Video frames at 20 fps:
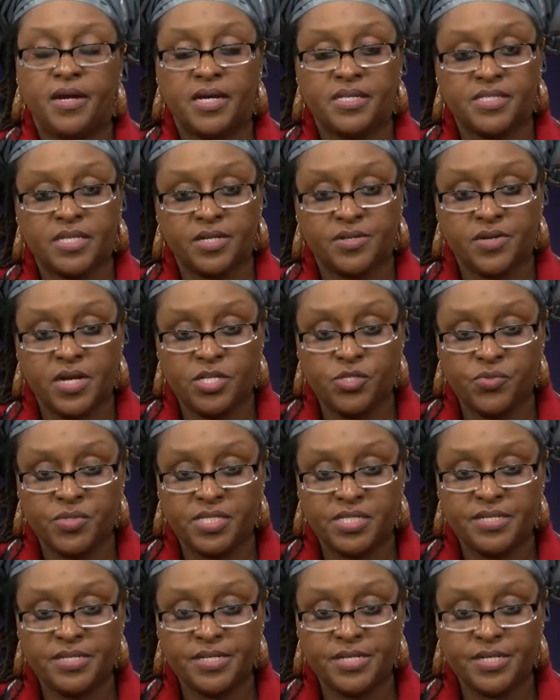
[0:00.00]
As a
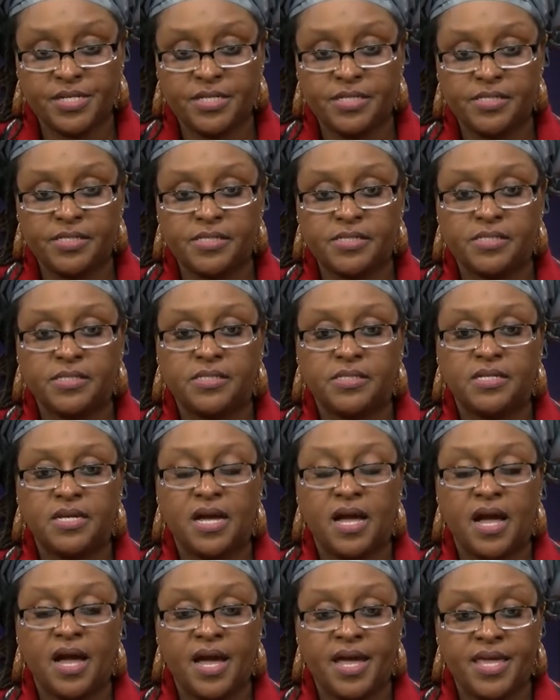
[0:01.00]
graduate nurse,
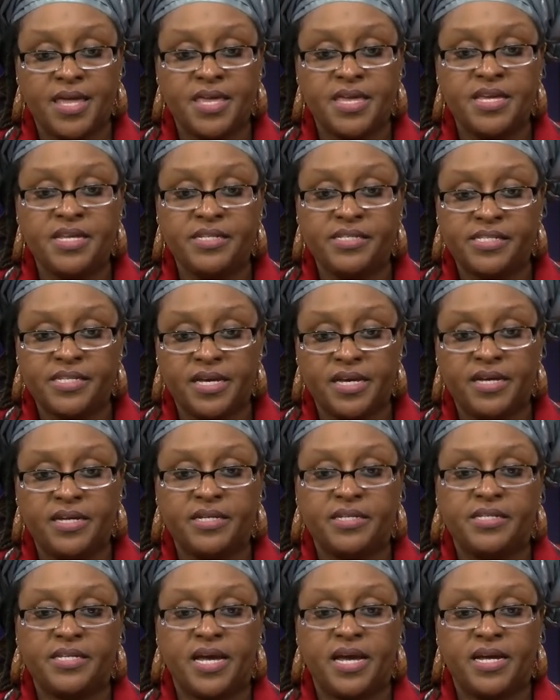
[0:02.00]
I
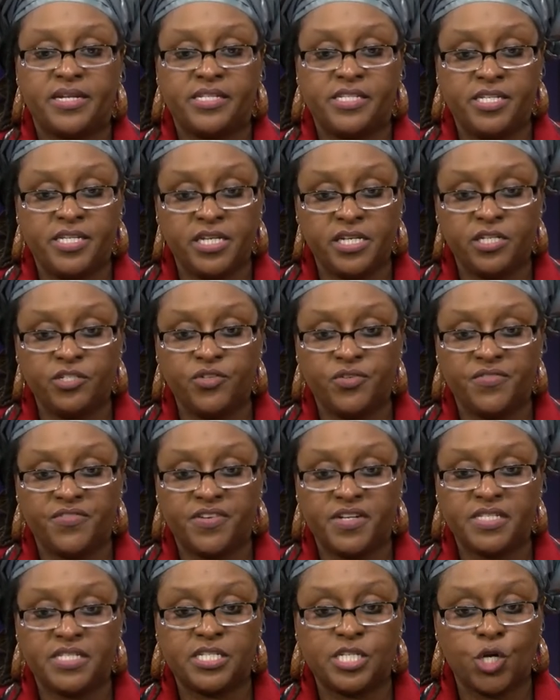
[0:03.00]
interned at Yale
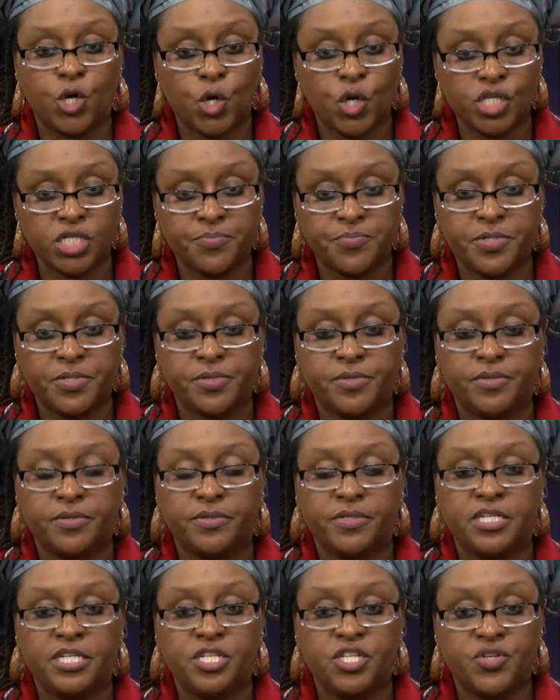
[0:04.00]
University
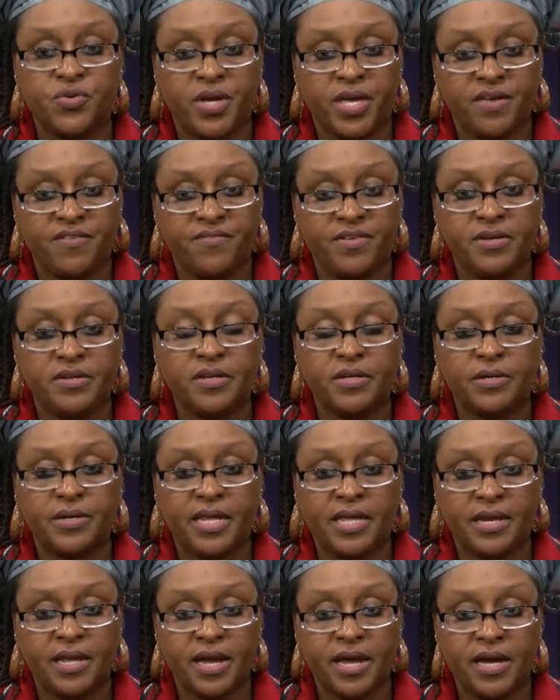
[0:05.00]
Hospital in New Haven,
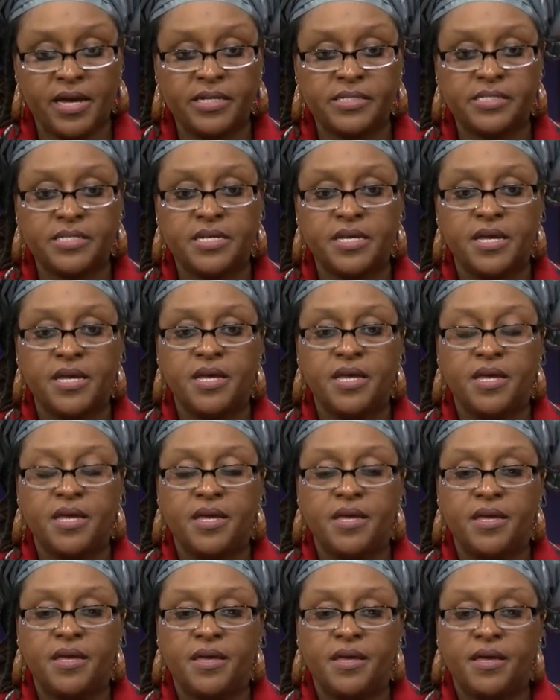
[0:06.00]
Connecticut,
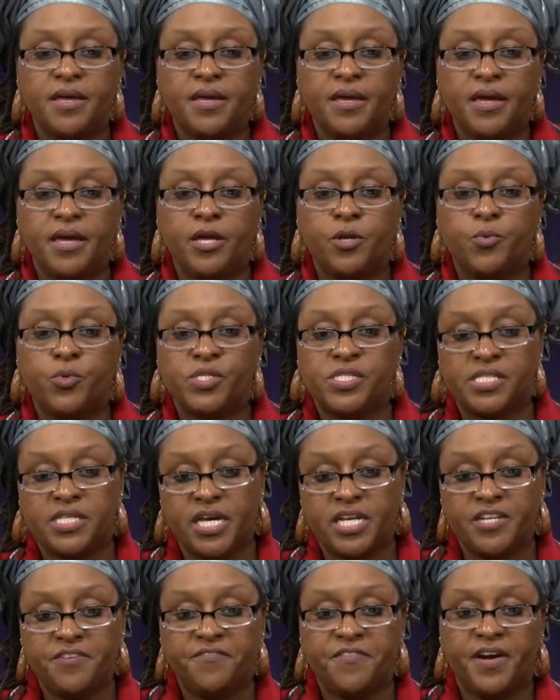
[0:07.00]
and was
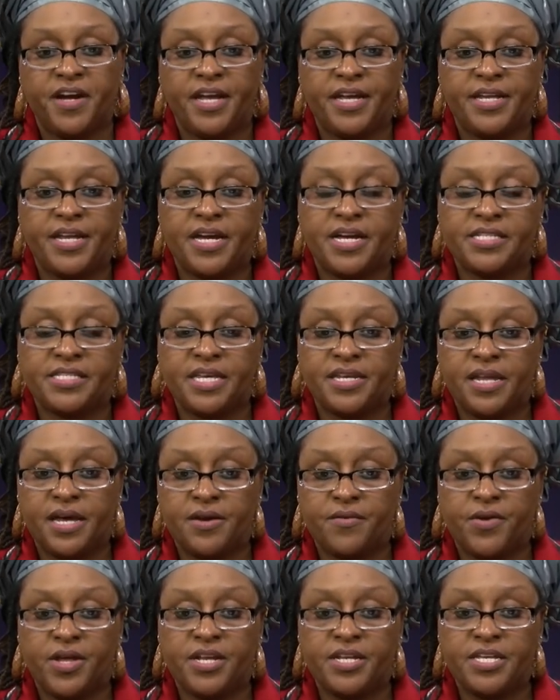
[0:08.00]
certified as an
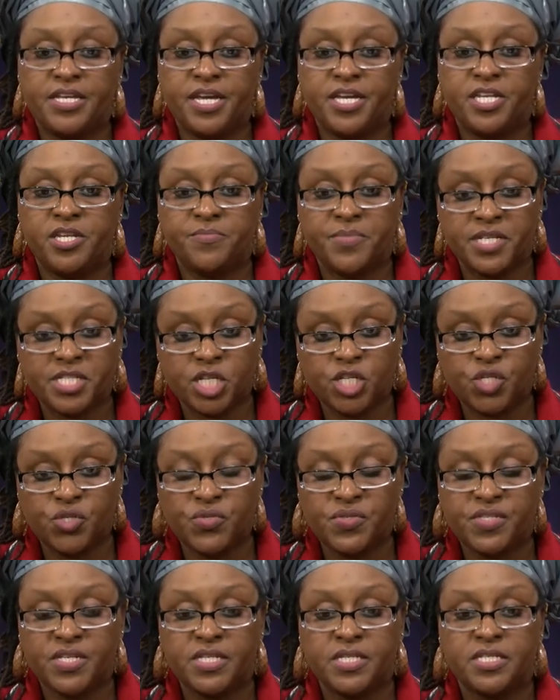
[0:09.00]
RN here in
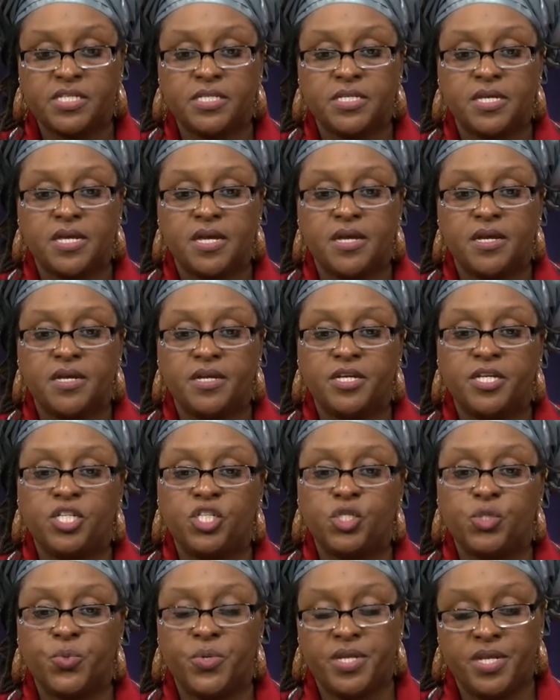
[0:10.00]
Massachusetts
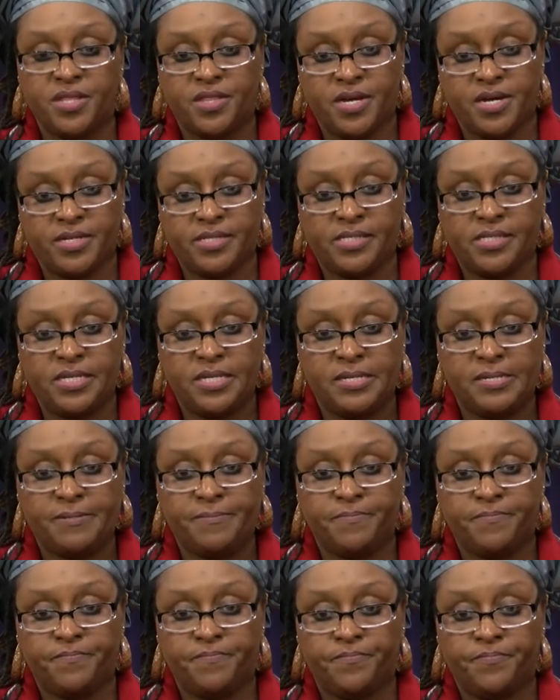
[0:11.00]
in 2013.